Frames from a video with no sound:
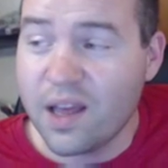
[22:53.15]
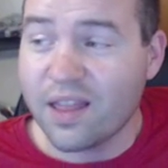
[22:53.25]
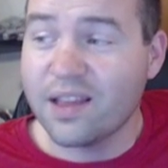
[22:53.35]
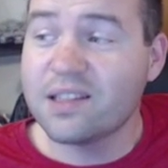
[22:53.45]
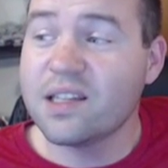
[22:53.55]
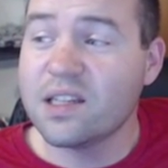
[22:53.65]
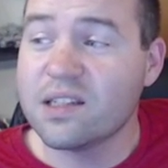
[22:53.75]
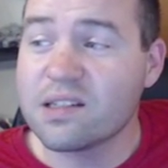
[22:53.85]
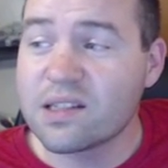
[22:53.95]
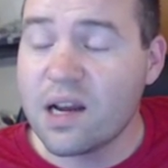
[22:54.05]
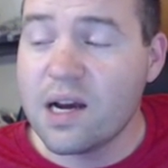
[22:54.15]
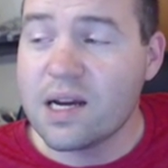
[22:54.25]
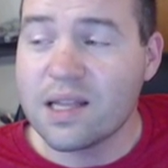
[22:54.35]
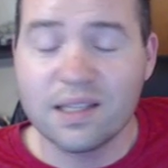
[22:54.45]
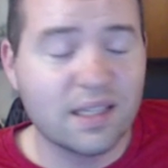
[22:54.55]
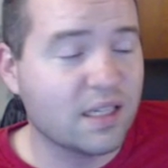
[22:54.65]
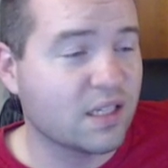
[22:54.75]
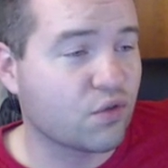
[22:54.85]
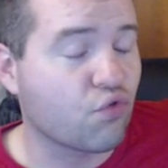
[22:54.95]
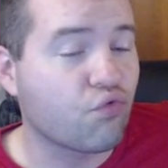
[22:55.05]
This is
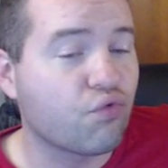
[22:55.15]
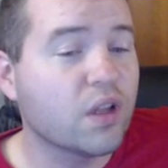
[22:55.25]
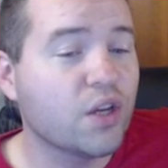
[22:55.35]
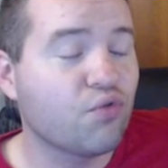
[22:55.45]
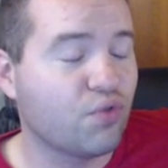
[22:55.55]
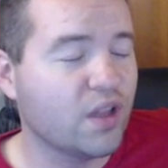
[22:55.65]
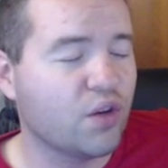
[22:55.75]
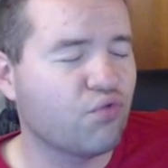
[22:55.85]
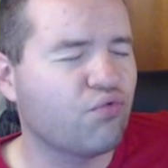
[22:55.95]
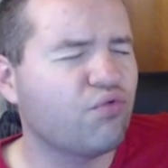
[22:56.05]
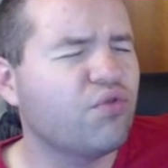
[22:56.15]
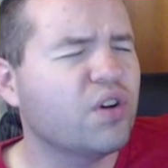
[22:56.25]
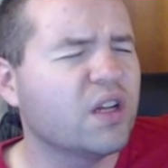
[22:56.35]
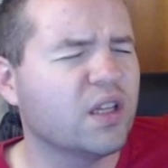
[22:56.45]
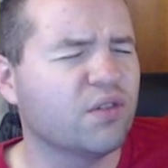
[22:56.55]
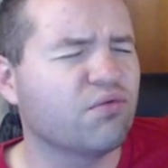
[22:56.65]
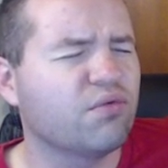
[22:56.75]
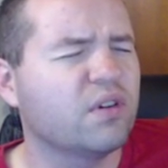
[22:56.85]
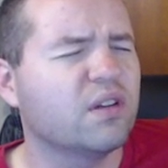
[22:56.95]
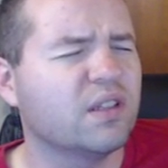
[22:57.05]
really, really, really,
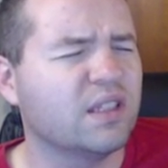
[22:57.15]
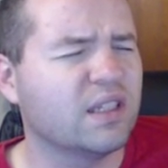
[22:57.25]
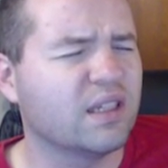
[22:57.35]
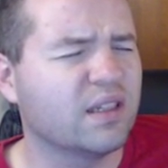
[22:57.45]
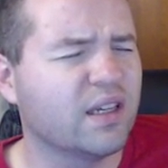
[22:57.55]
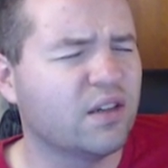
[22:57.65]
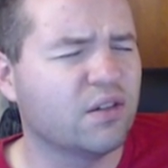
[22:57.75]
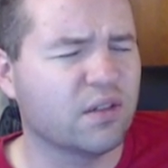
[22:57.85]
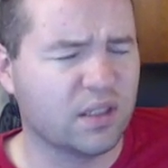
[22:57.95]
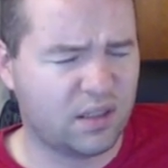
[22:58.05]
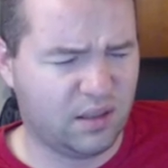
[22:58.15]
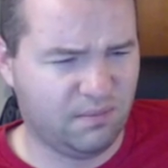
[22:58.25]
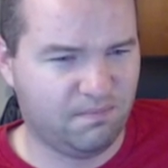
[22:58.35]
really ignorant.